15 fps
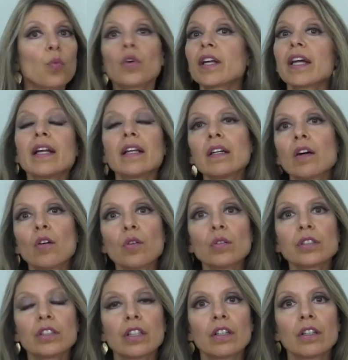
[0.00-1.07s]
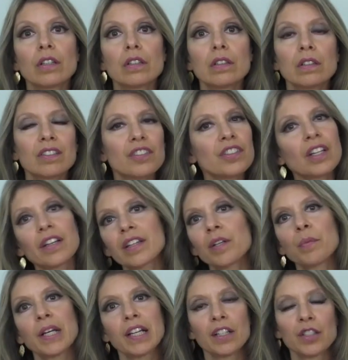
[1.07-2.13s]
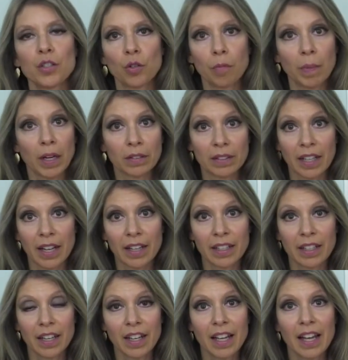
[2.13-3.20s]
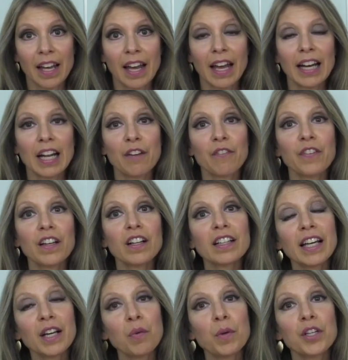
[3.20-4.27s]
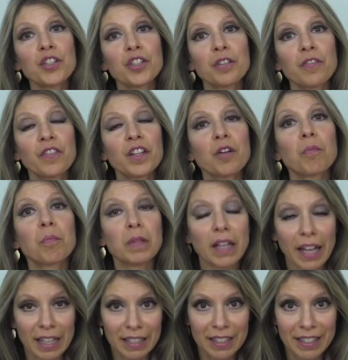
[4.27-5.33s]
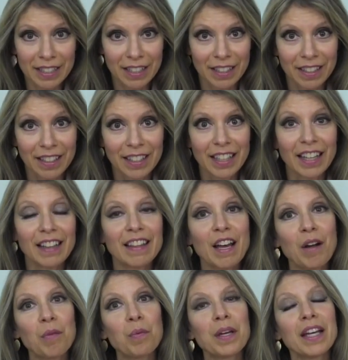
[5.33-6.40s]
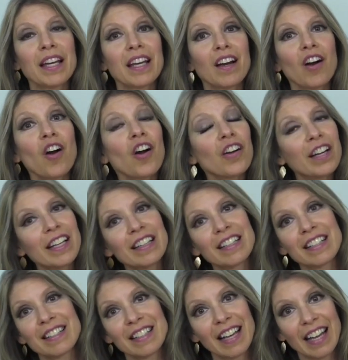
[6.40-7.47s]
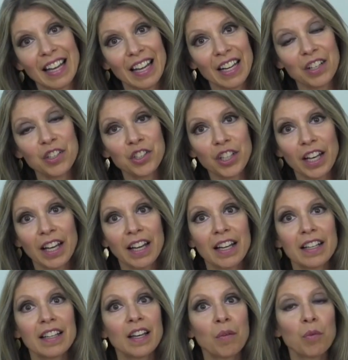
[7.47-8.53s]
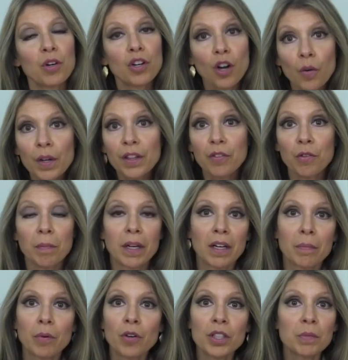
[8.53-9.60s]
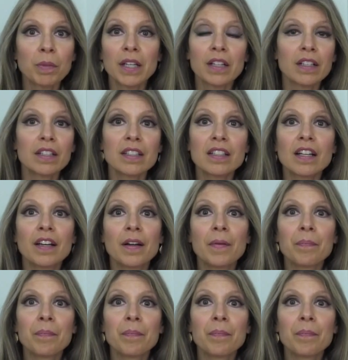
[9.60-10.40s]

We're getting older and there's nothing we can do about that. And I feel like we should feel blessed that we are in this age and that we're going through menopause because